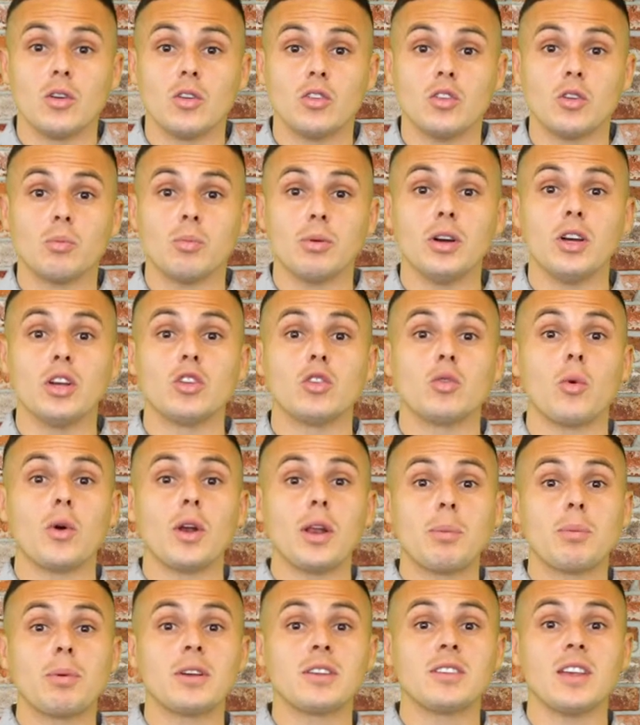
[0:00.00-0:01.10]
to put
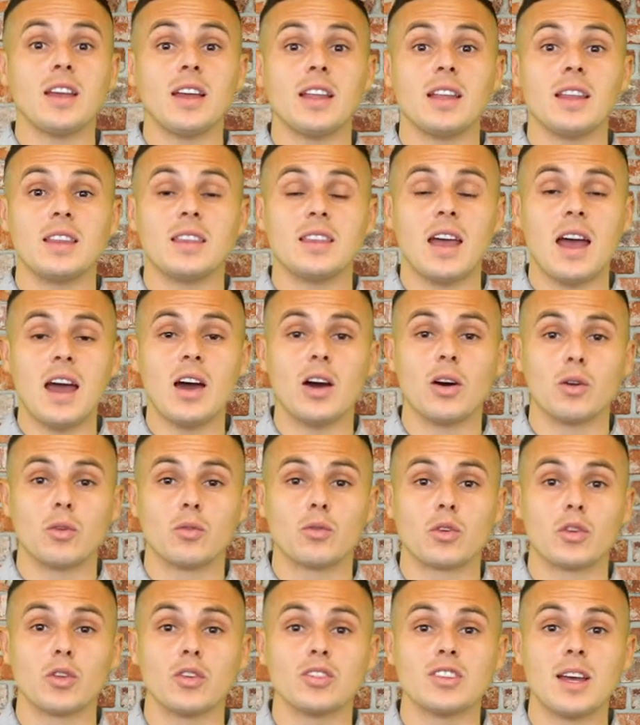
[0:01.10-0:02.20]
20% down
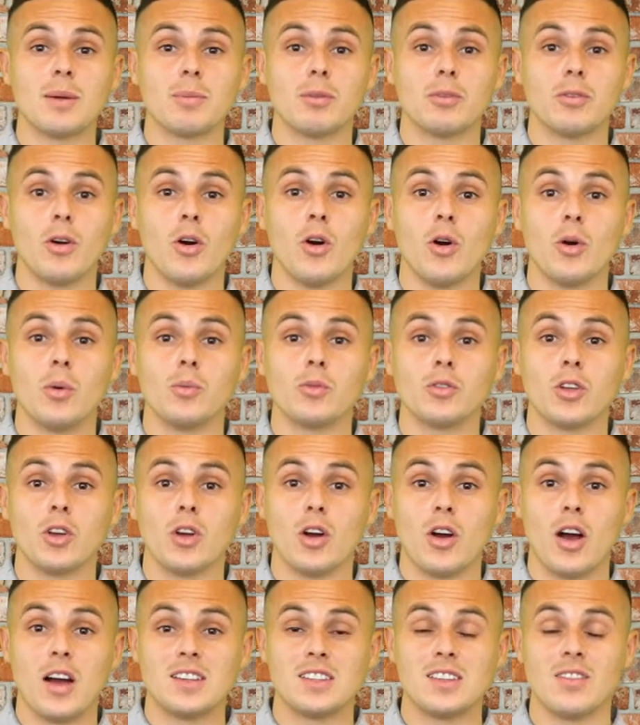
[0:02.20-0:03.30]
for those type of homes,
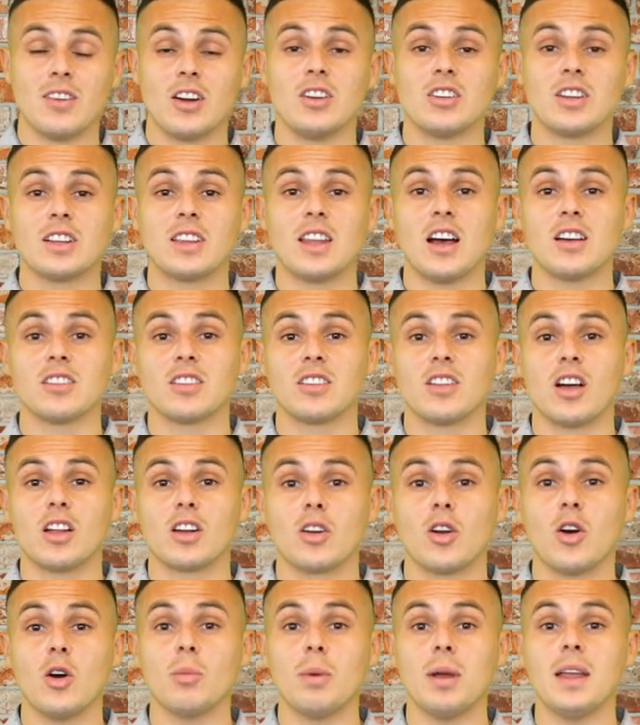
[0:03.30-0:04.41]
a $700,000
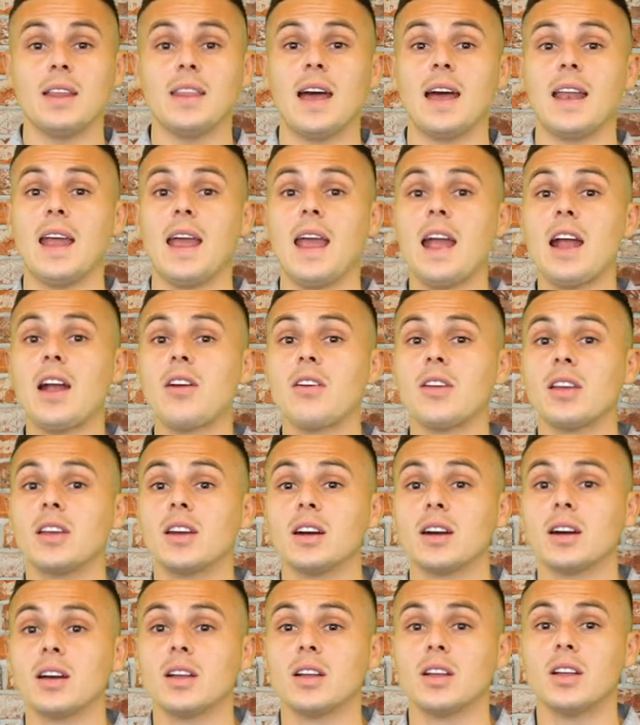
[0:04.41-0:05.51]
home in that
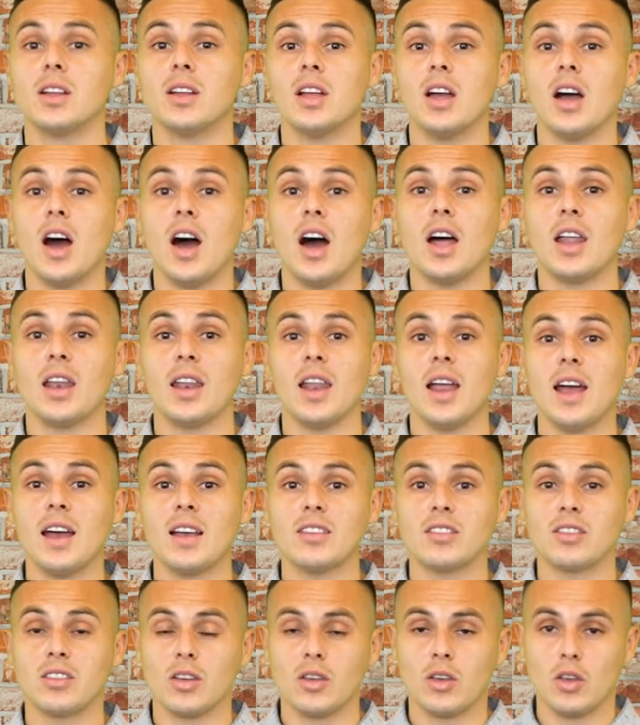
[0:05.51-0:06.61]
area,
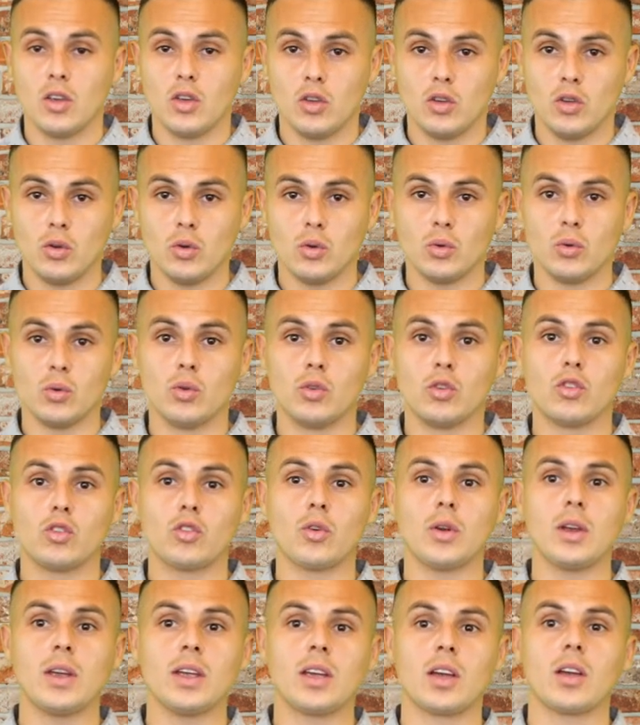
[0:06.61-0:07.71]
unless you
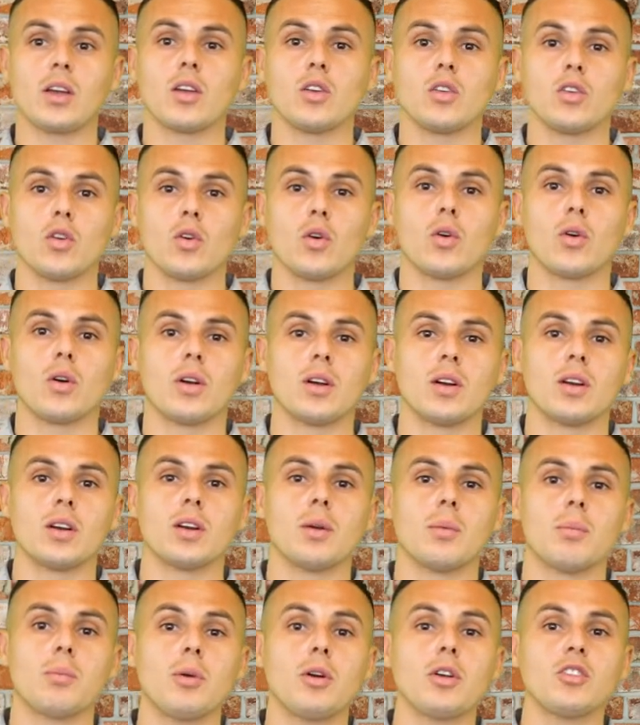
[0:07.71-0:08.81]
shrink your
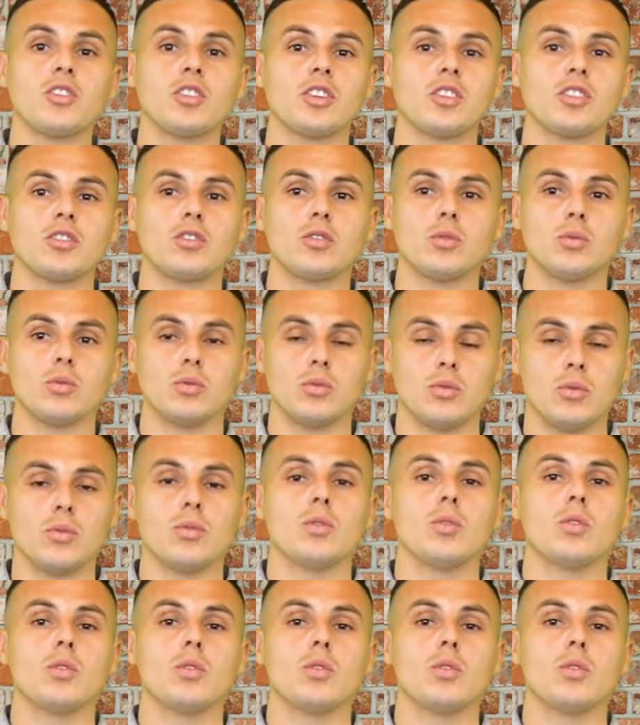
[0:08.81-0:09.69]
purchase to